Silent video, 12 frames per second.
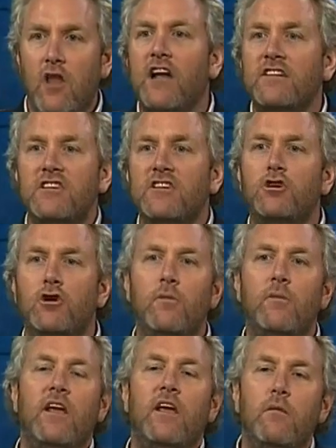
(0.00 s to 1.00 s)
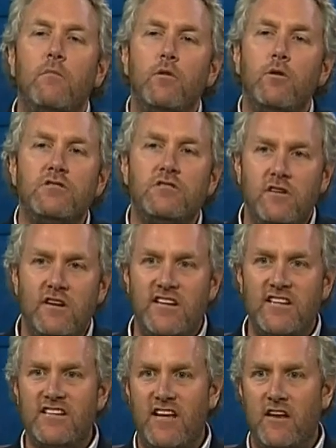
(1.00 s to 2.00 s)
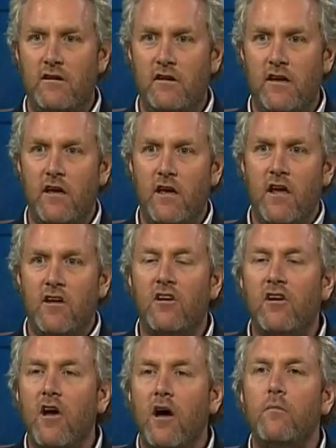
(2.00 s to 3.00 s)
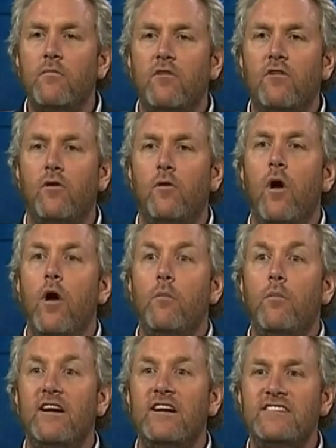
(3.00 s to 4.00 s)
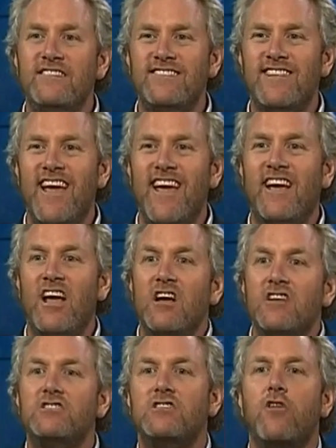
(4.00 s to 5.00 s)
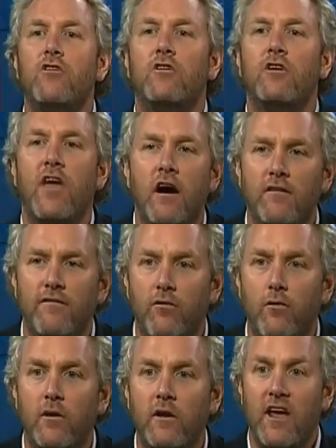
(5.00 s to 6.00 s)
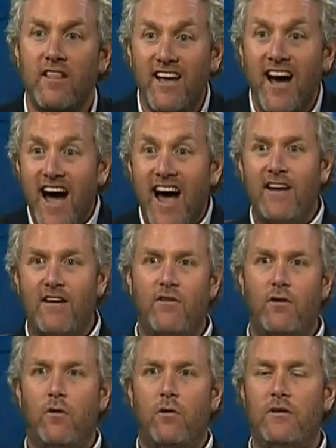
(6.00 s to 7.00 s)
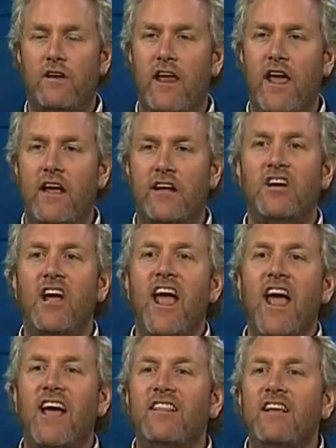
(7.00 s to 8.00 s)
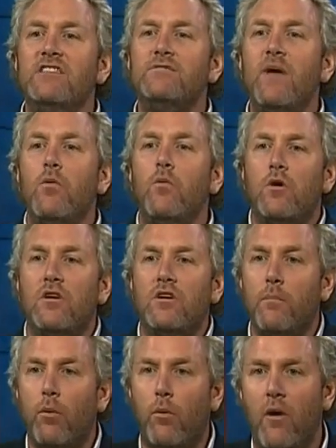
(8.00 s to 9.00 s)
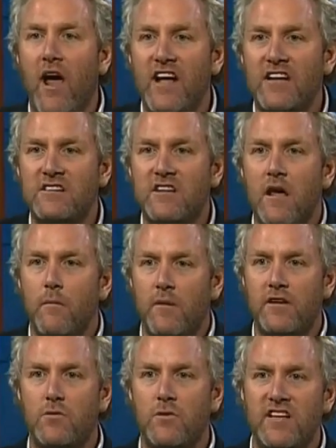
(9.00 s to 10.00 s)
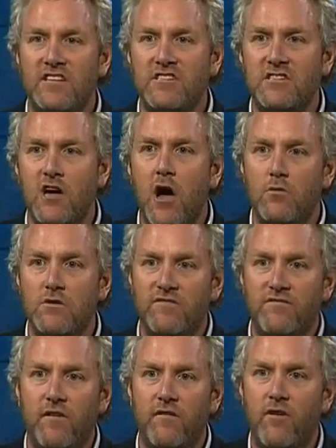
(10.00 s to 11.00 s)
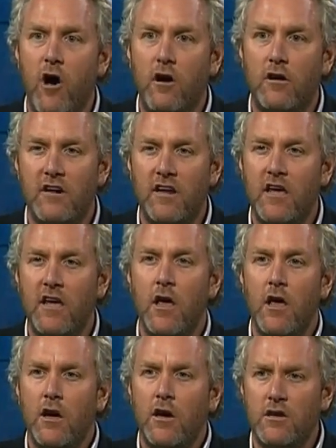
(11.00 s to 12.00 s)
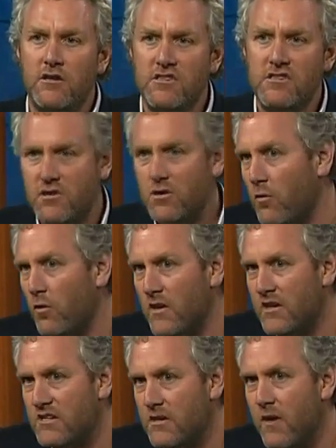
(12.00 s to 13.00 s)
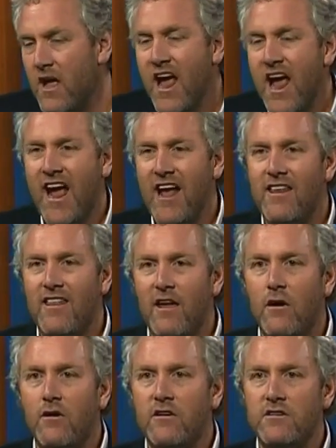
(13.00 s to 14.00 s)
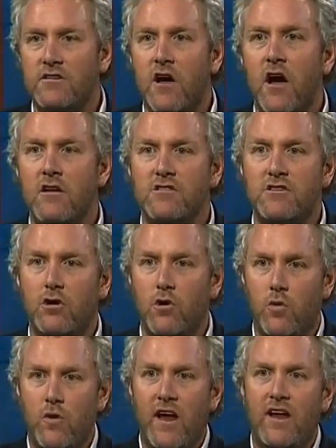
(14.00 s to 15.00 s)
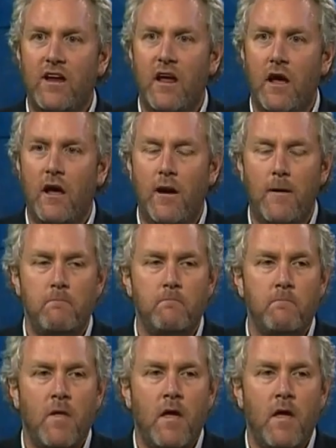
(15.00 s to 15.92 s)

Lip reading: Nazi Germany and Mussolini's Italy to come to places like Southern California at the height of the Golden Age. And these men were depressed because what they saw was frivolity, consumerism, and their desires to create a